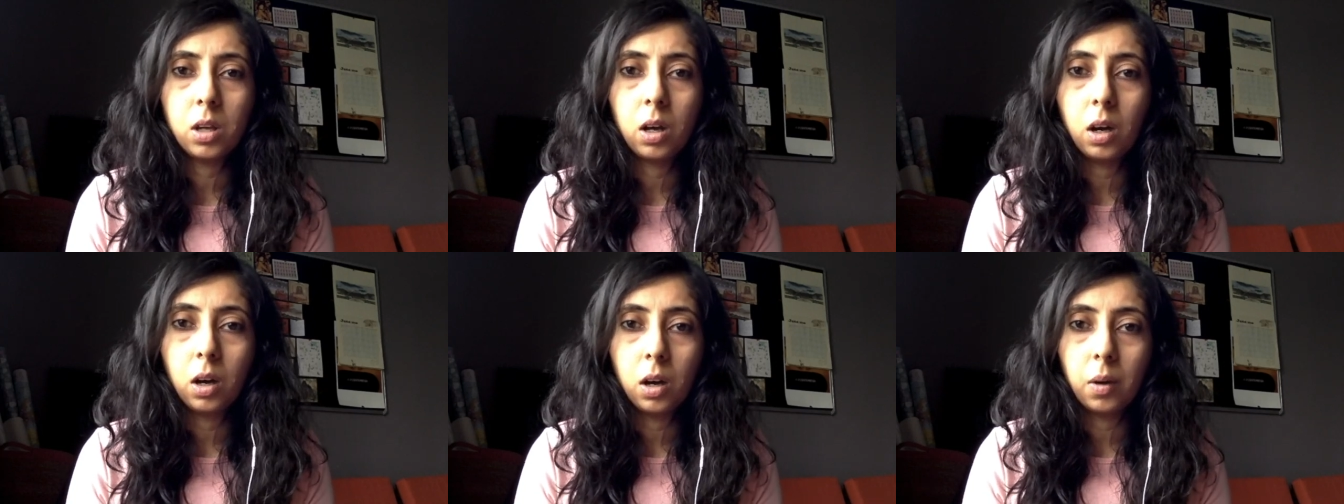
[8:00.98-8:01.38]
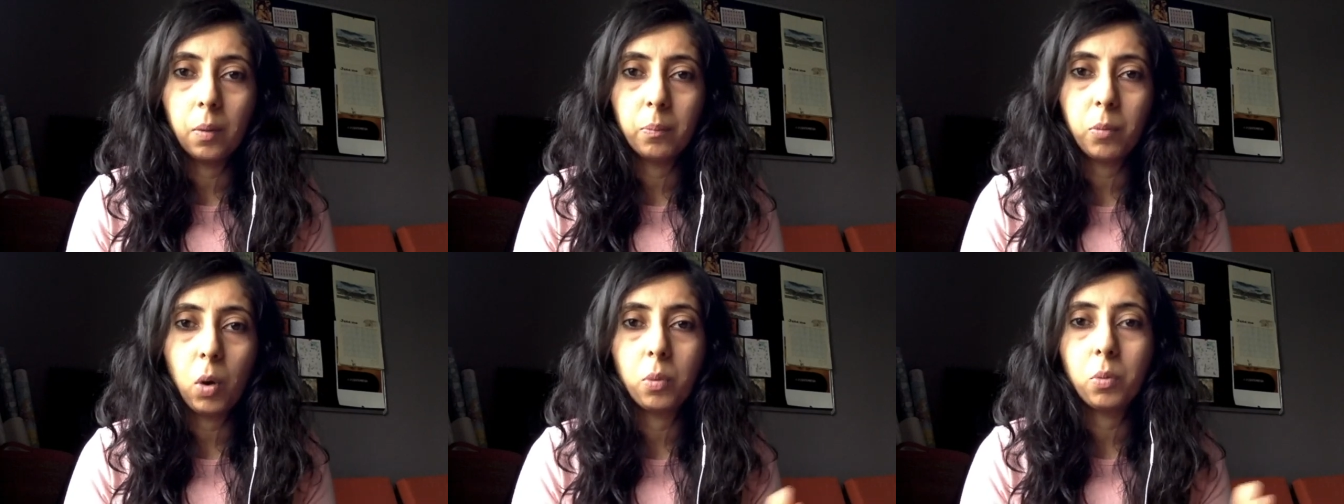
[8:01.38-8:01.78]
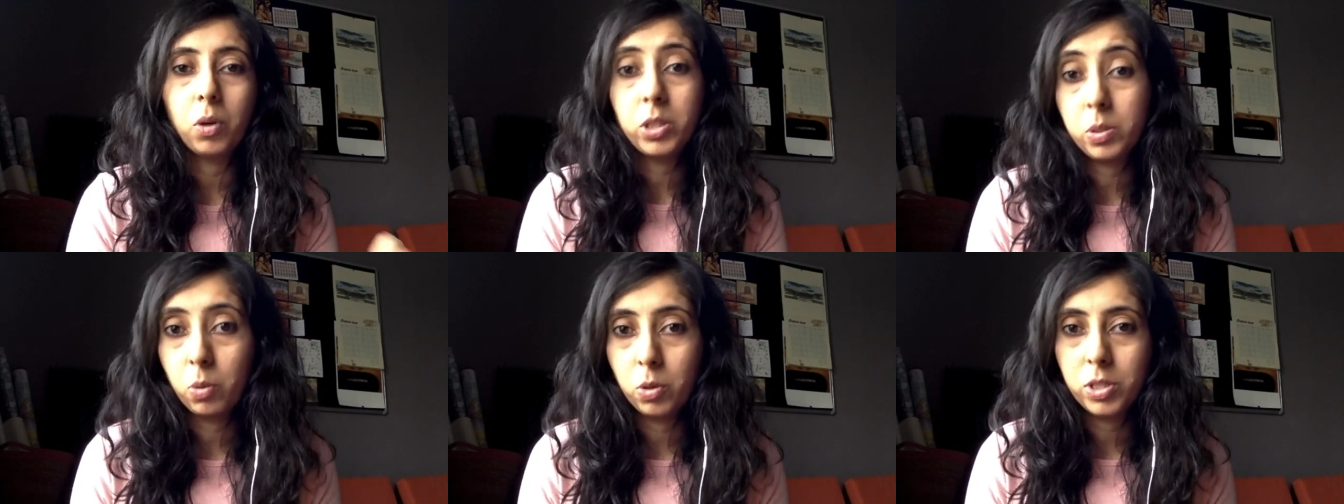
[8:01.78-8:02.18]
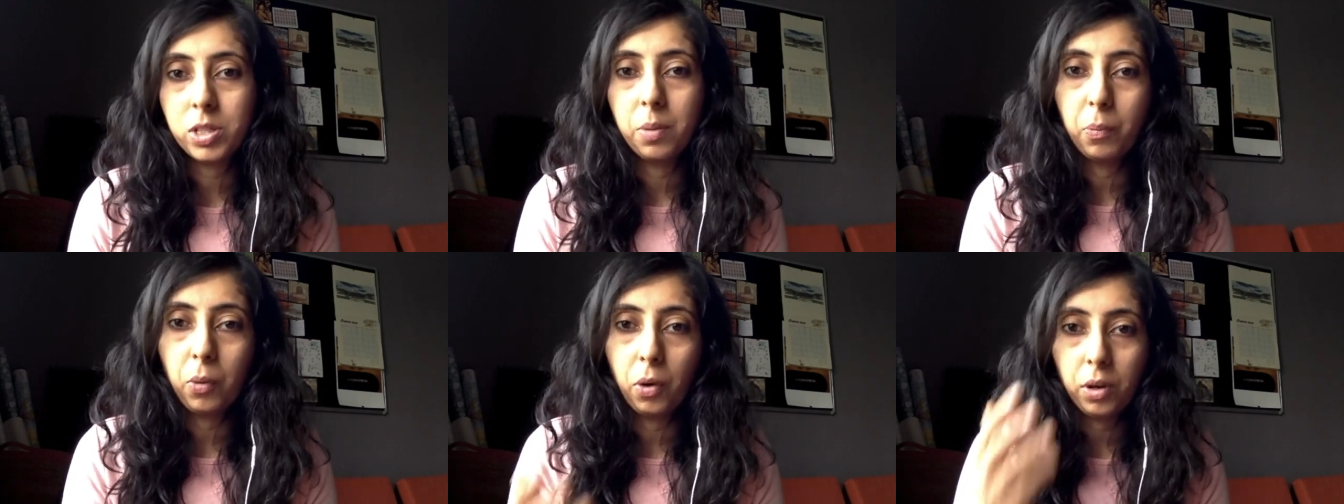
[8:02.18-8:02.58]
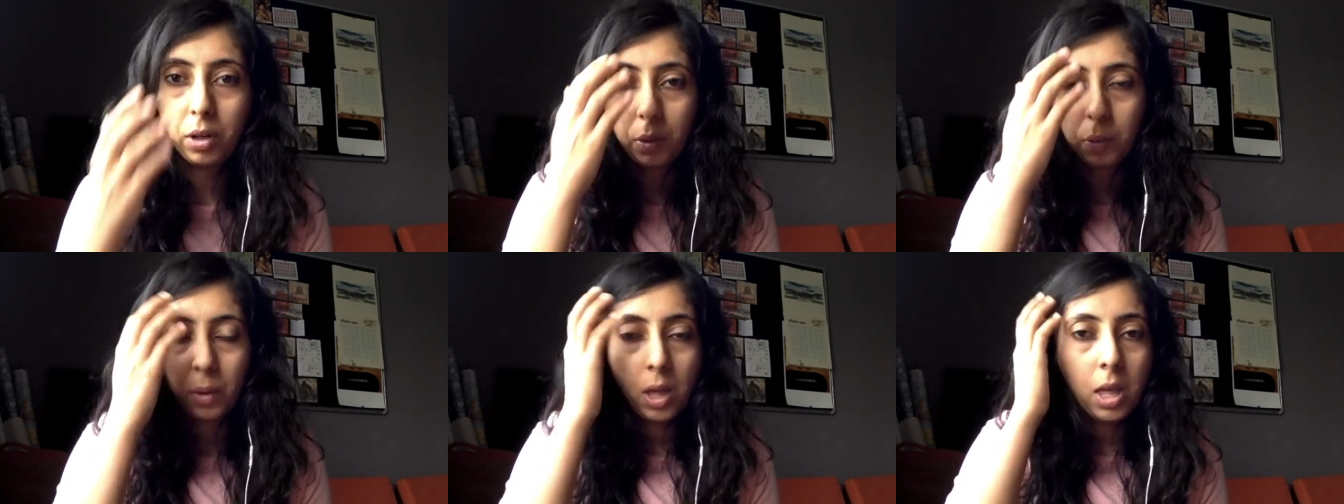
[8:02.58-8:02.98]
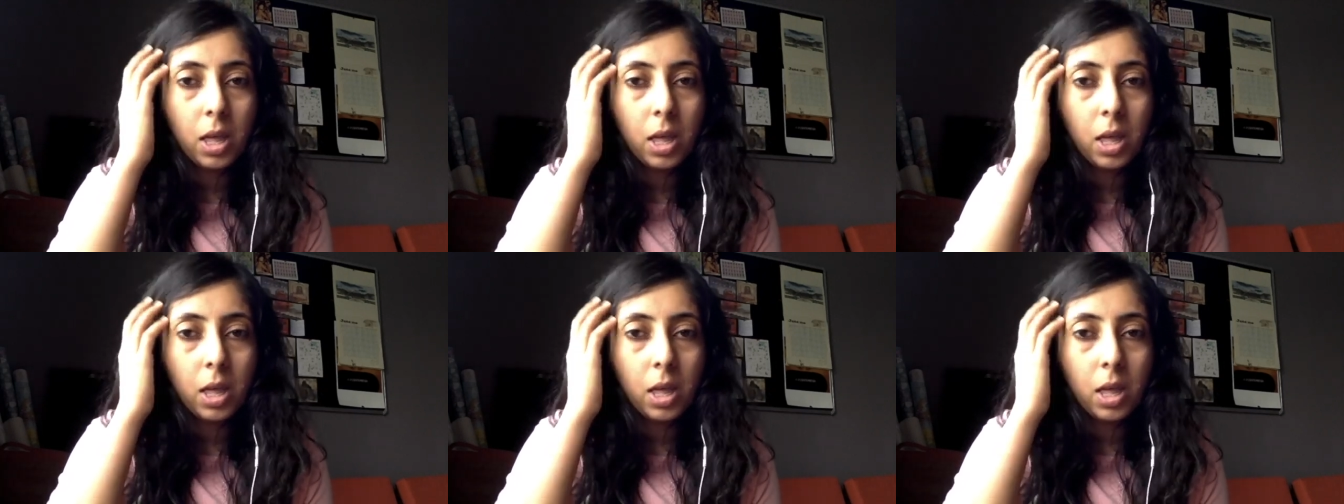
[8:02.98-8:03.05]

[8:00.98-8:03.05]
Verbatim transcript: uh, on what's most important to you.